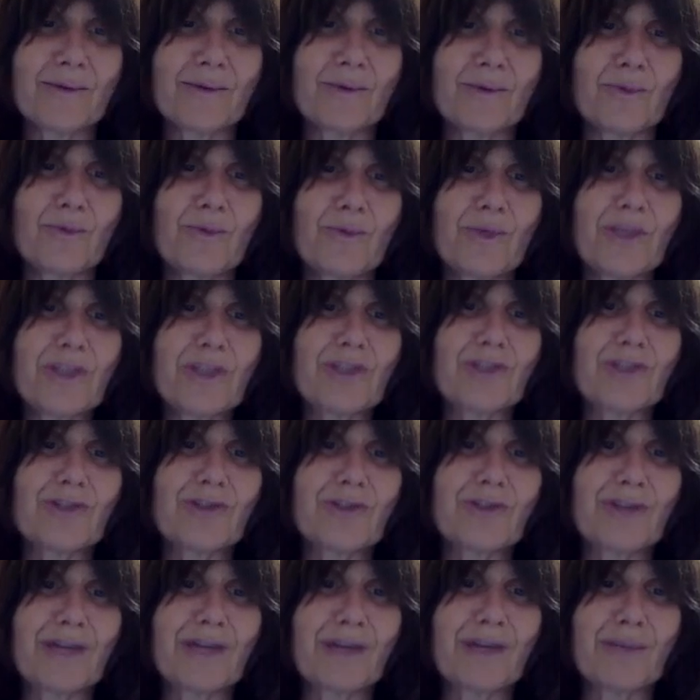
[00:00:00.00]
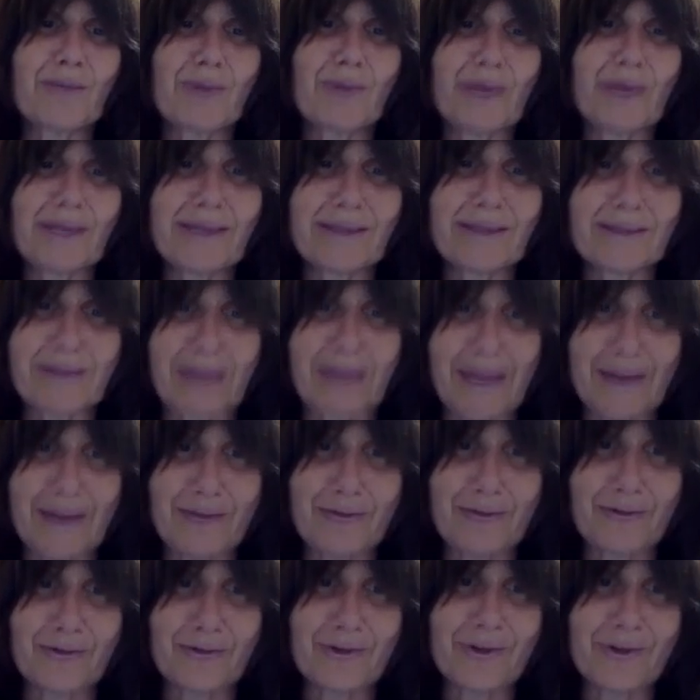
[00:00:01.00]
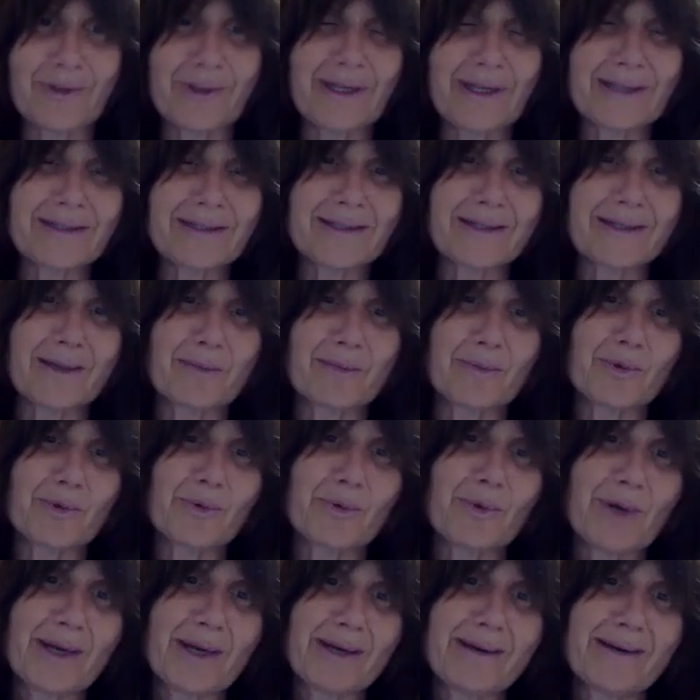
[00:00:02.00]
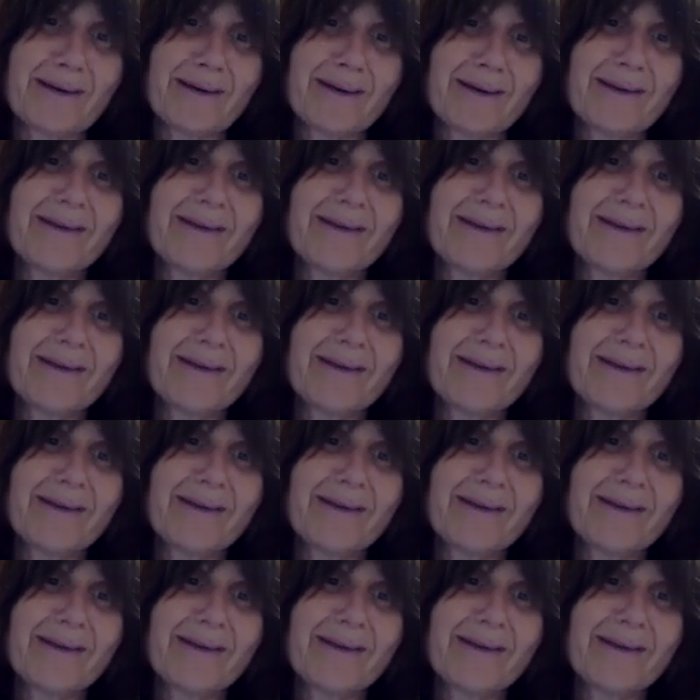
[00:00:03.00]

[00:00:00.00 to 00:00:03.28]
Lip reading: we should embrace life. That's number one.